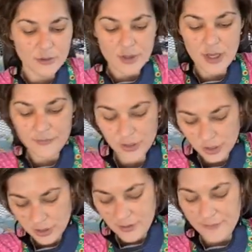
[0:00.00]
I'd rather... If
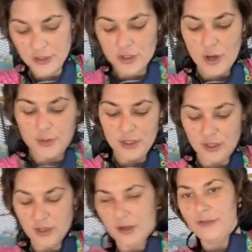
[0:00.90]
you're good enough for the job, then
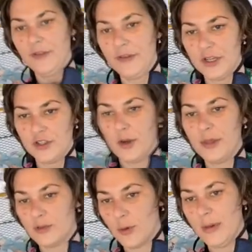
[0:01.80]
you're good enough for the fucking
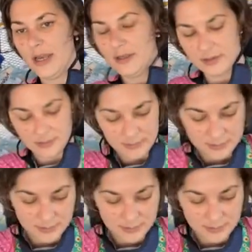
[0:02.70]
job. That's what matters.